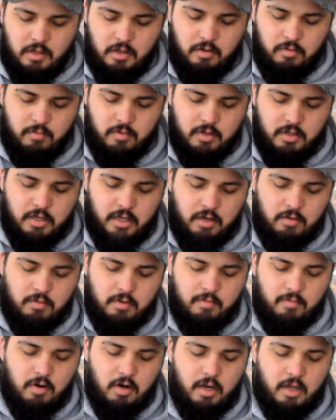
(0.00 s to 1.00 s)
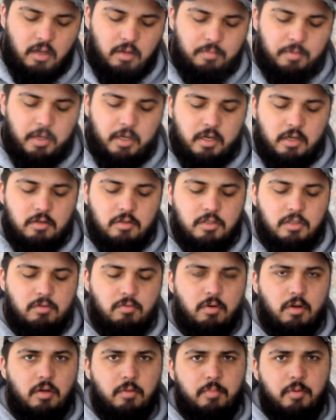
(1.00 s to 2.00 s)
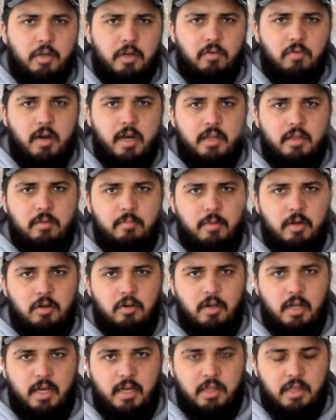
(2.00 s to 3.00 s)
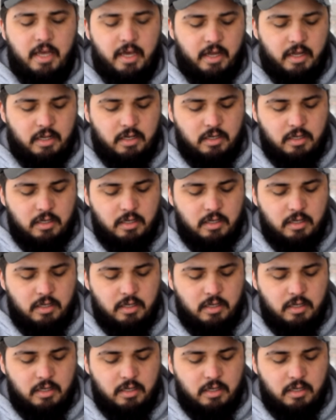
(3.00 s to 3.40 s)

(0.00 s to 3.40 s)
we're going to take one of our jalapenos and we're going to put it right in the middle like that.